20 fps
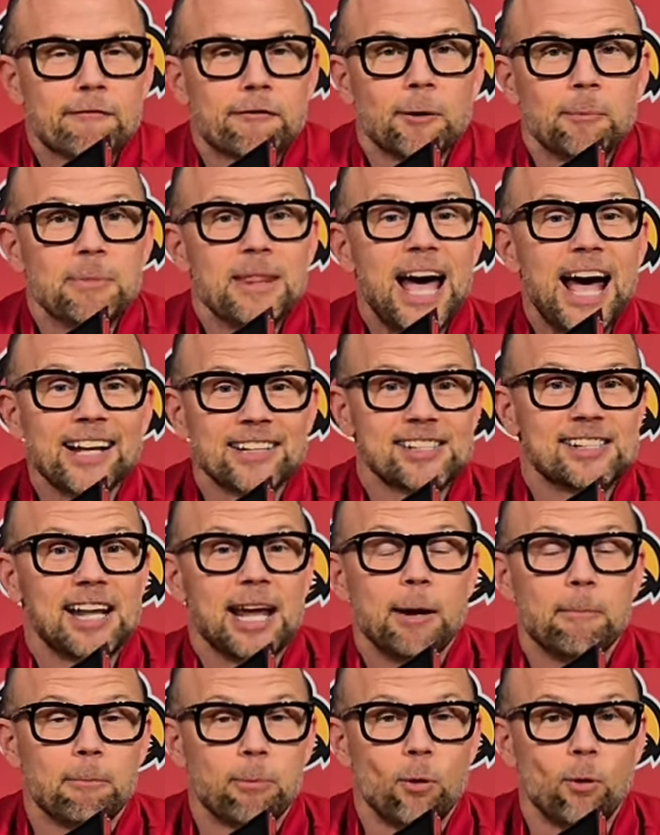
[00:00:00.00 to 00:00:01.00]
From that
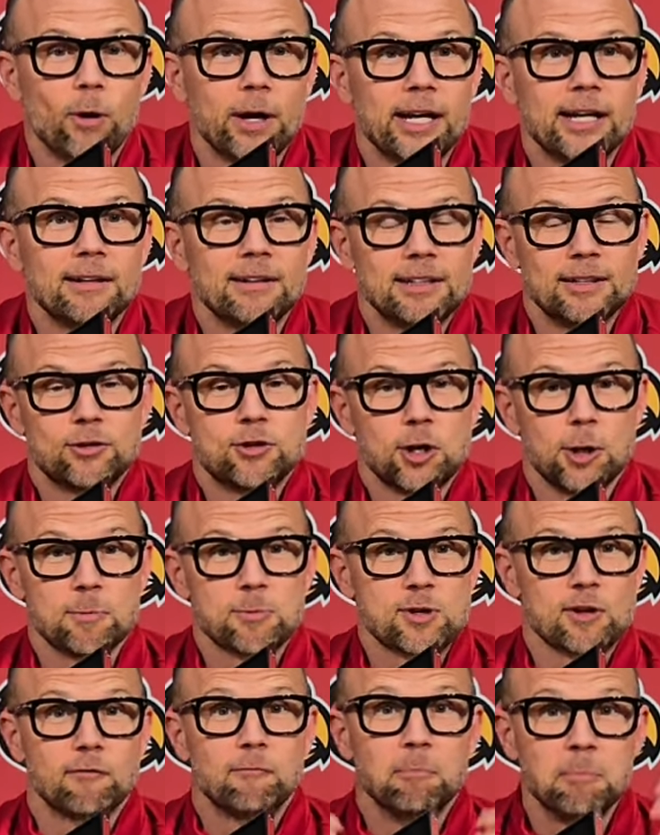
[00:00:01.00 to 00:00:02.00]
standpoint, in
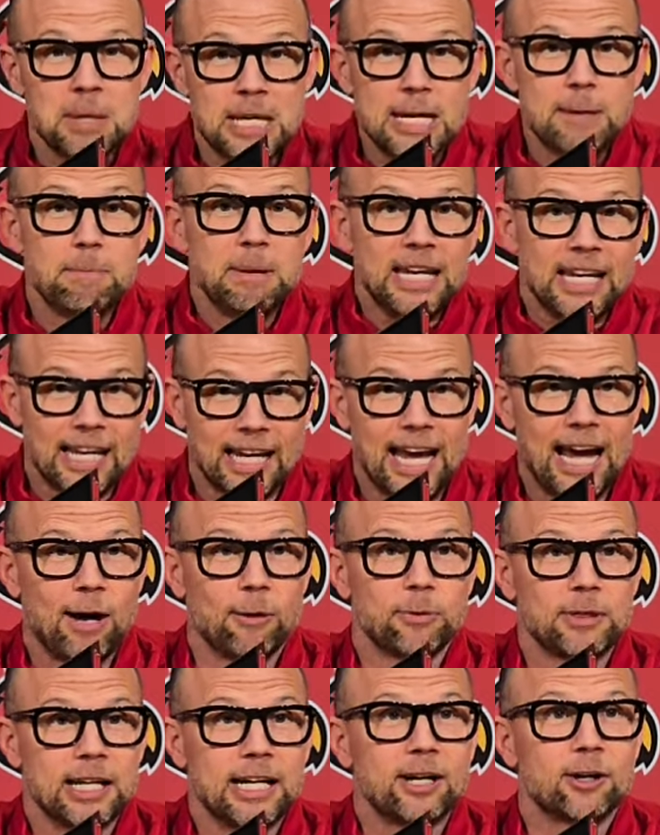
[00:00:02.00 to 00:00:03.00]
terms of me being
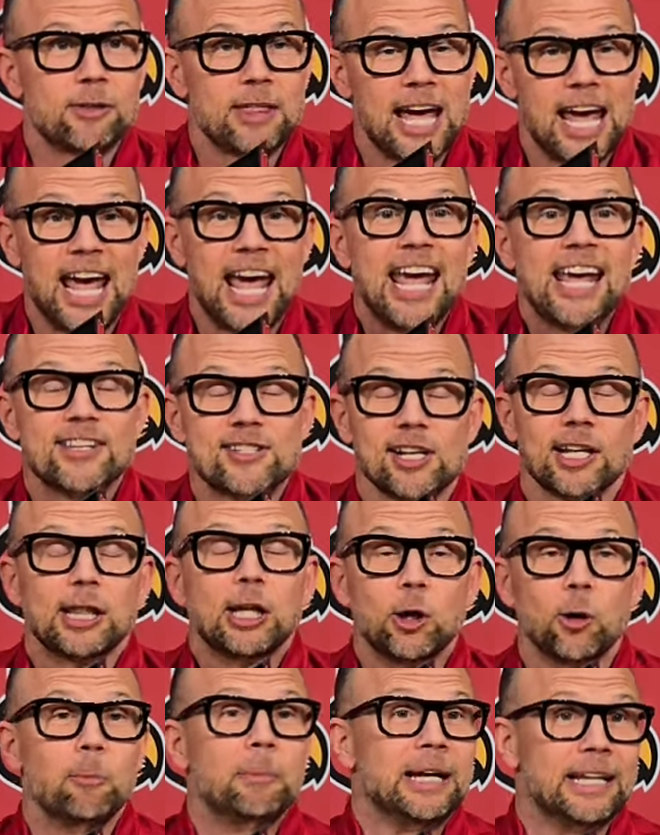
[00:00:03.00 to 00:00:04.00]
out there, the hay's a
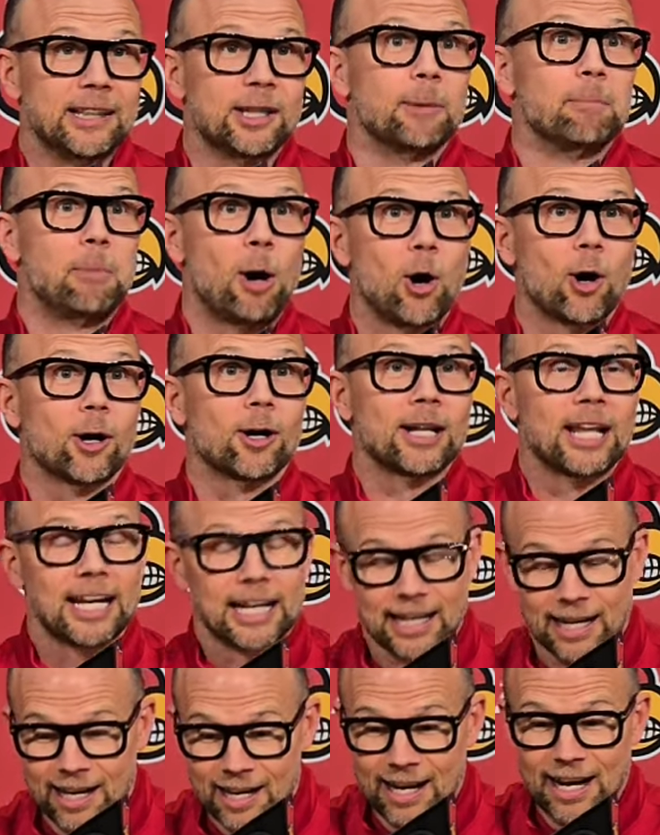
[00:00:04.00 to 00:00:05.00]
little bit in the barn.
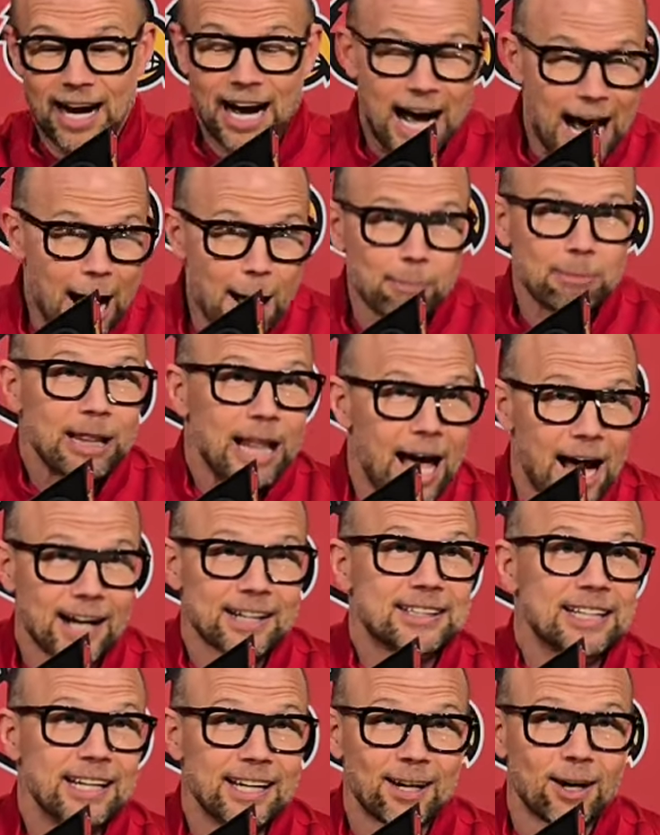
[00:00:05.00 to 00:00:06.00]
Like, I'm
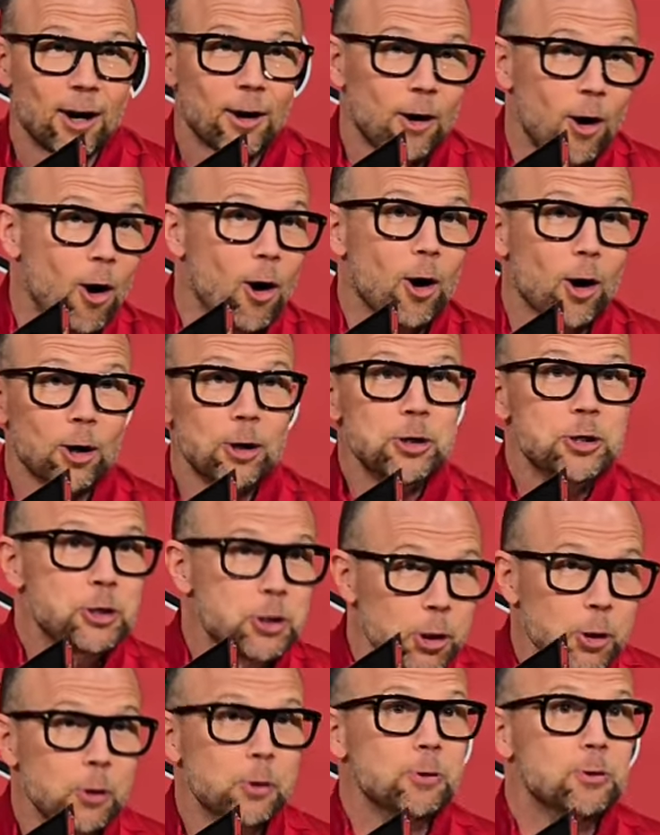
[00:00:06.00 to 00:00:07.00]
locked in on our
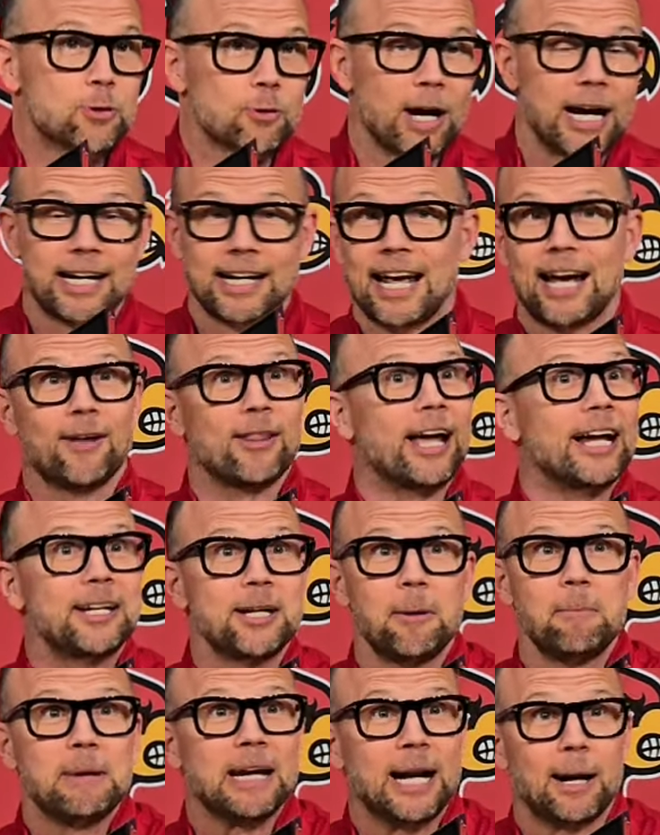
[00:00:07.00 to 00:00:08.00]
dudes right now.
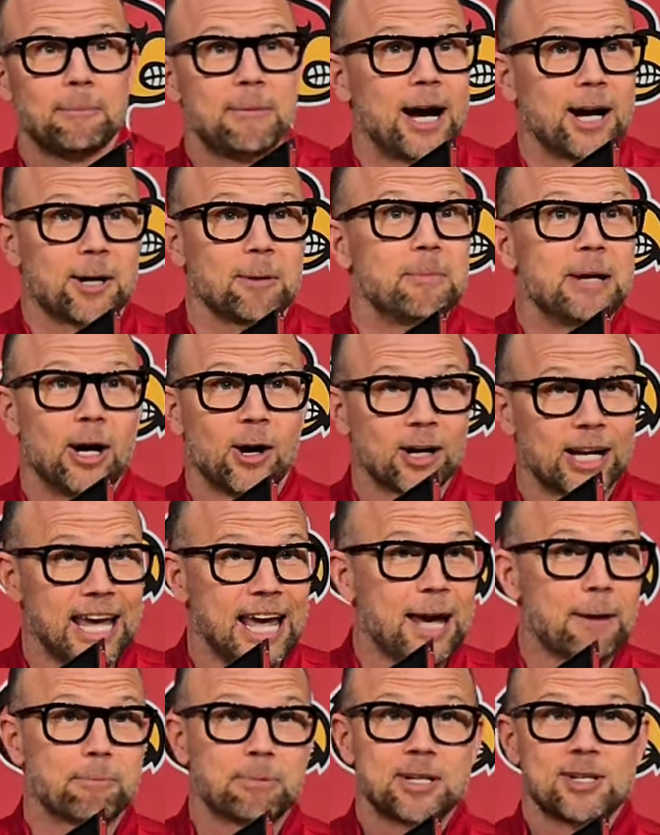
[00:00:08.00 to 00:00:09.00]
That doesn't mean I'm not going to be on
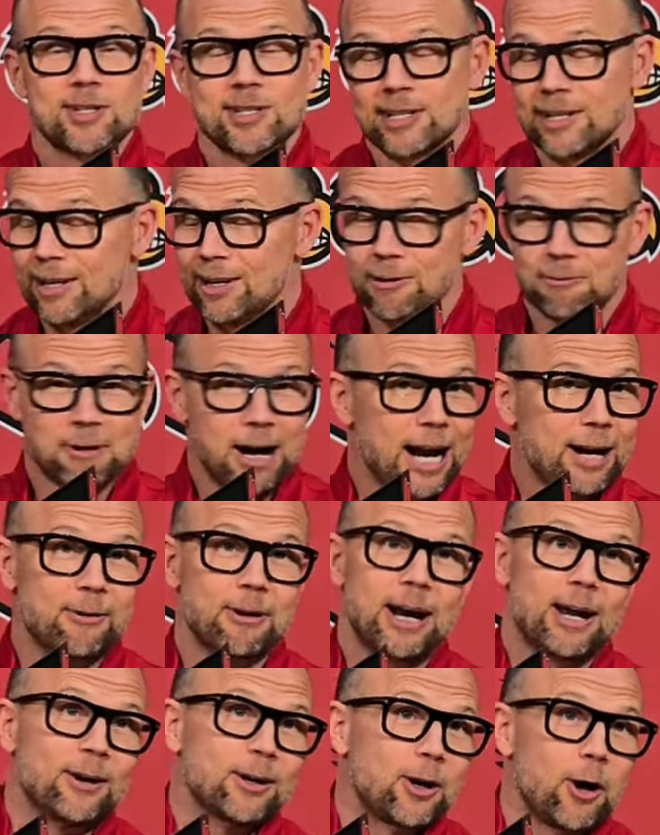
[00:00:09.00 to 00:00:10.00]
campus,
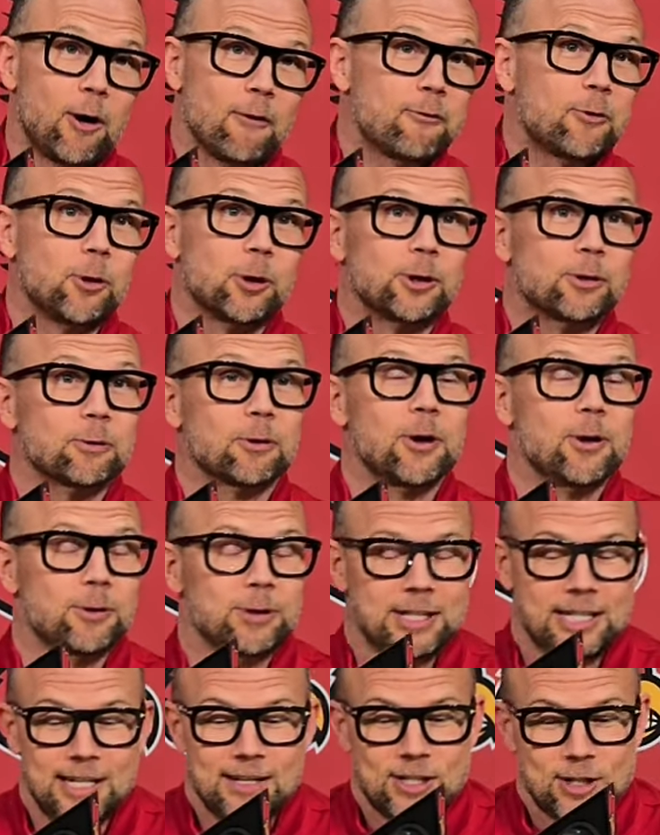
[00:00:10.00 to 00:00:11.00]
riding around the golf course,
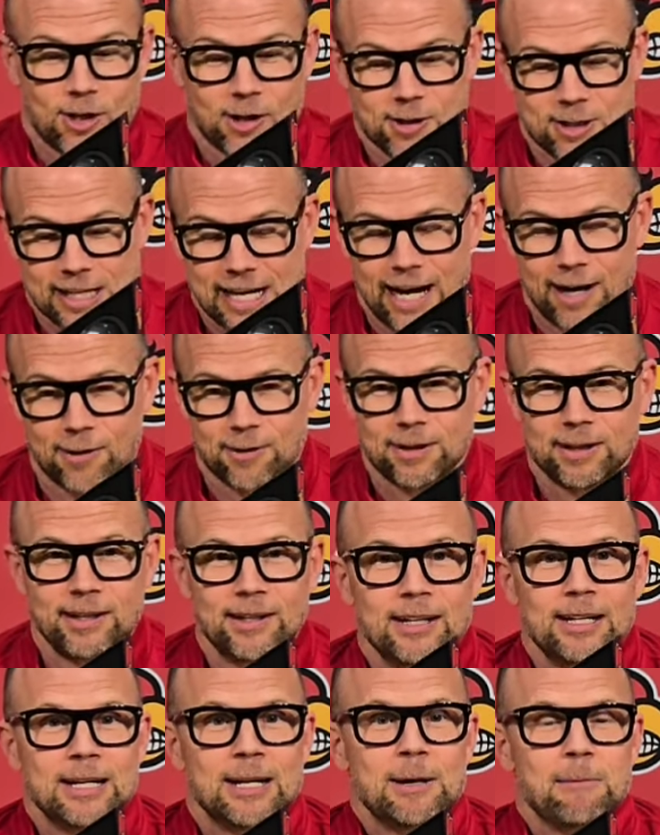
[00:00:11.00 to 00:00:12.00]
throwing T-shirts out,
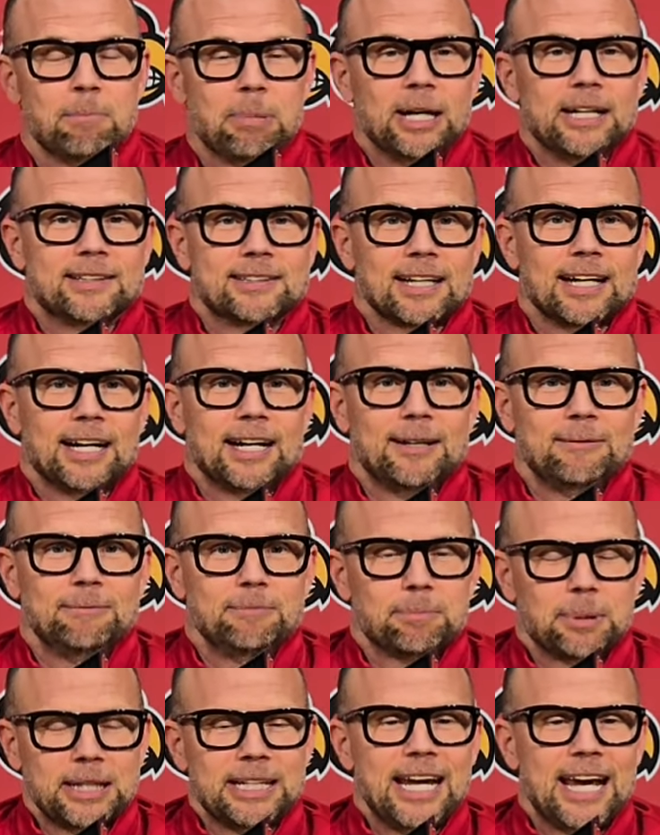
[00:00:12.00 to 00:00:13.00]
but
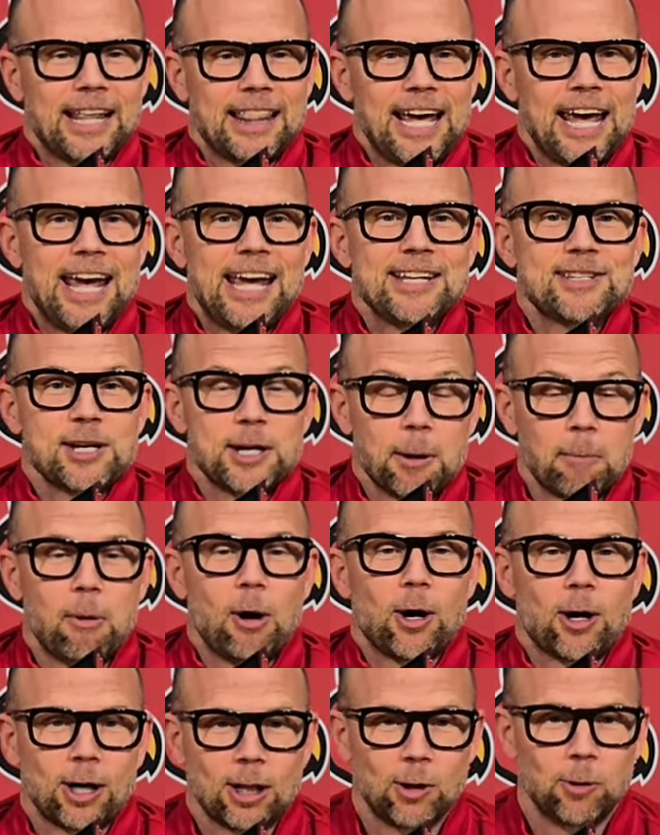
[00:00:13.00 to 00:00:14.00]
yeah, the hay's in the
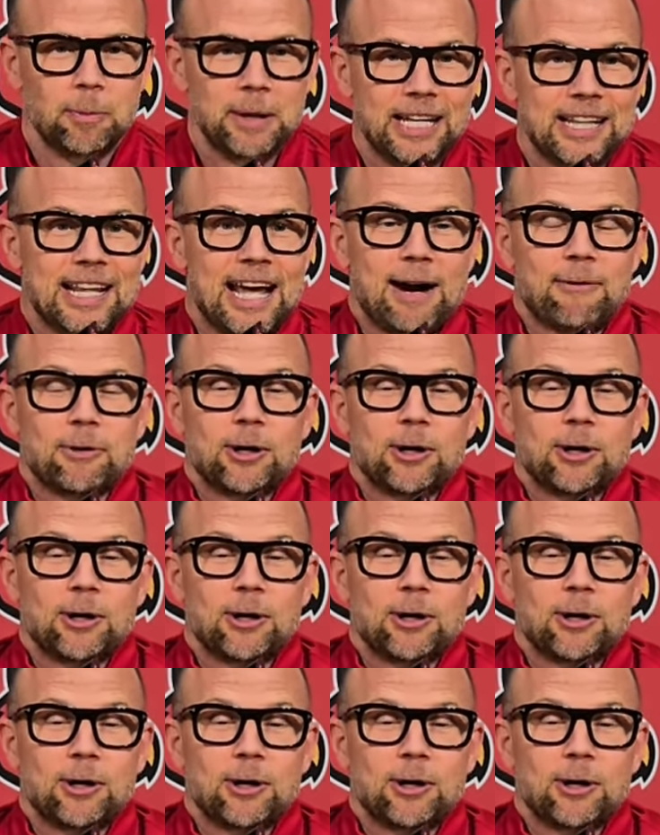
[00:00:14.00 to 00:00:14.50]
barn a little bit in